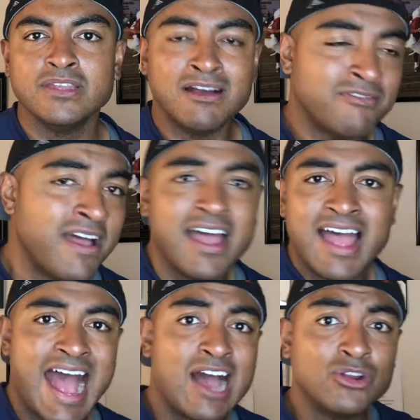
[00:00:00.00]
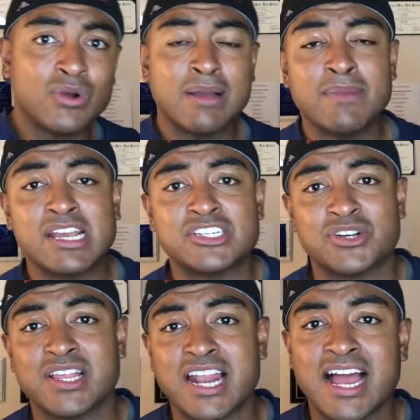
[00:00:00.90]
of how do I make
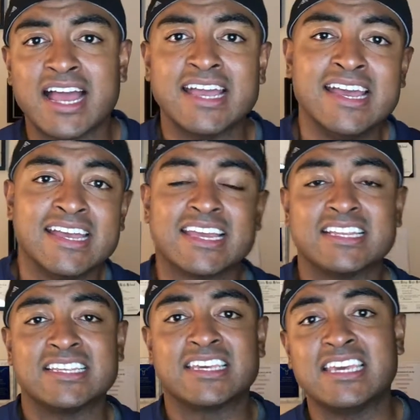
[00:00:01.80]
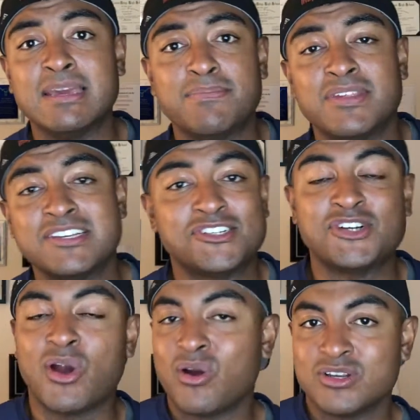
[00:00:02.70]
sure that I get to keep this
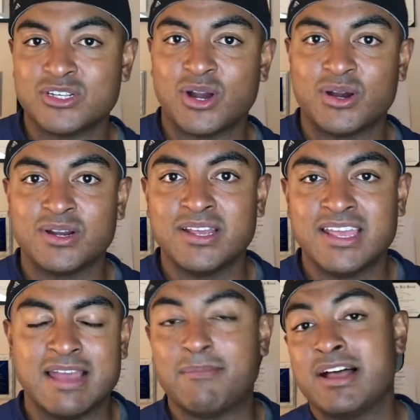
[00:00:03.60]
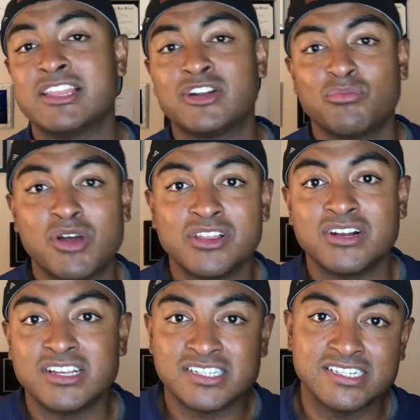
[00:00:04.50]
Charizard and my little
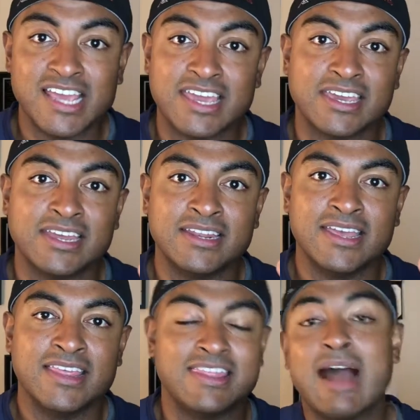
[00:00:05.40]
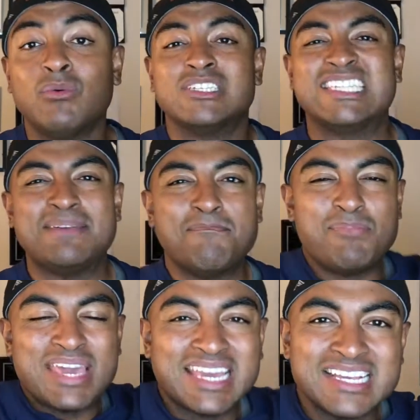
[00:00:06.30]
brother doesn't take it, that was the
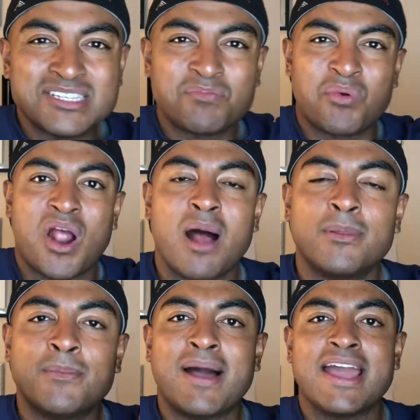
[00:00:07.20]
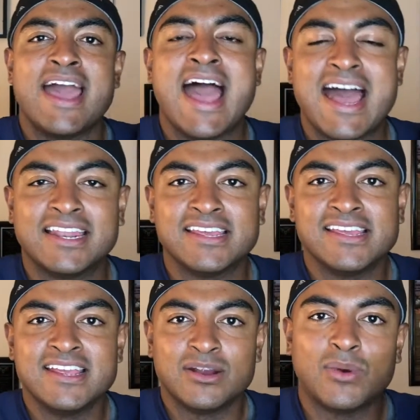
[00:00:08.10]
biggest problem I had,
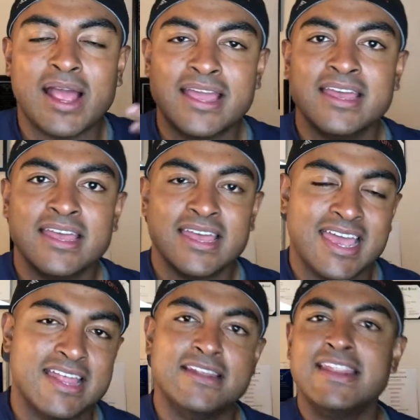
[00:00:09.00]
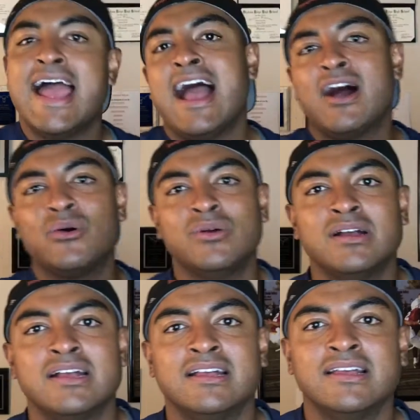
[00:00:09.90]
right? And now,
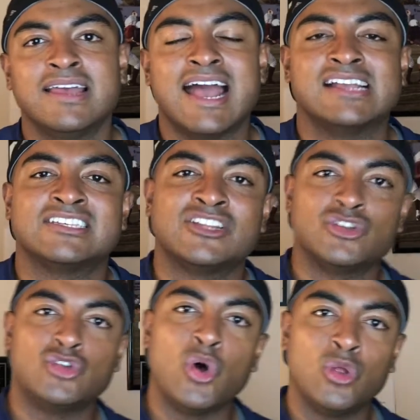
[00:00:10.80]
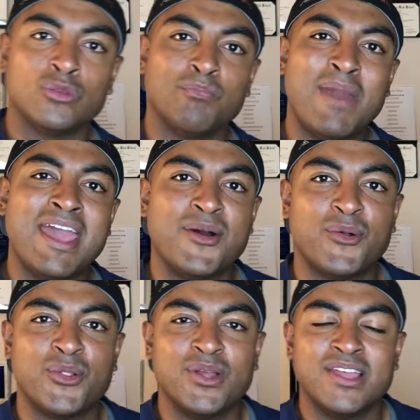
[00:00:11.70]
as an adult
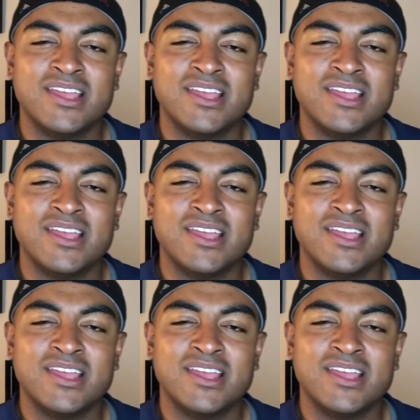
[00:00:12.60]
male,